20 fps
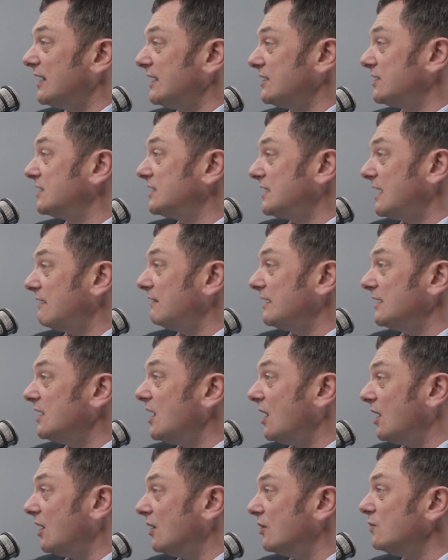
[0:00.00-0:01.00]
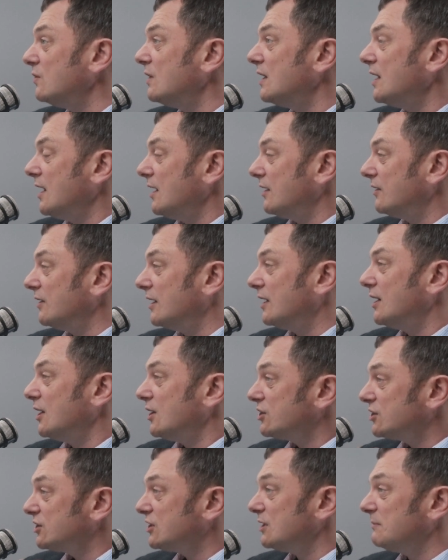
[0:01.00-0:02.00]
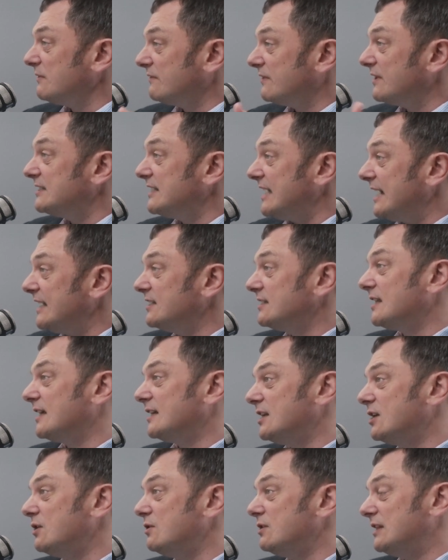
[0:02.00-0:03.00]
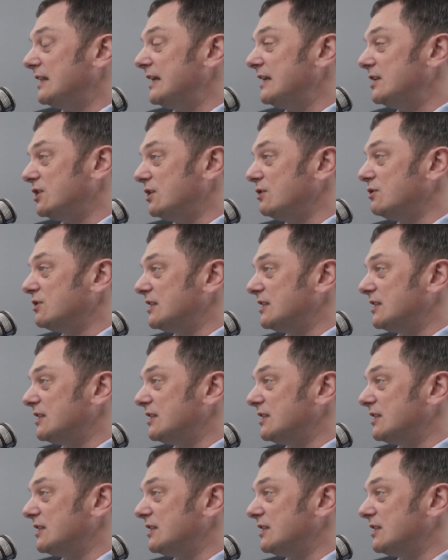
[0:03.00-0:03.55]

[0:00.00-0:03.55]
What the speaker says: necessarily know that some of the data they need to use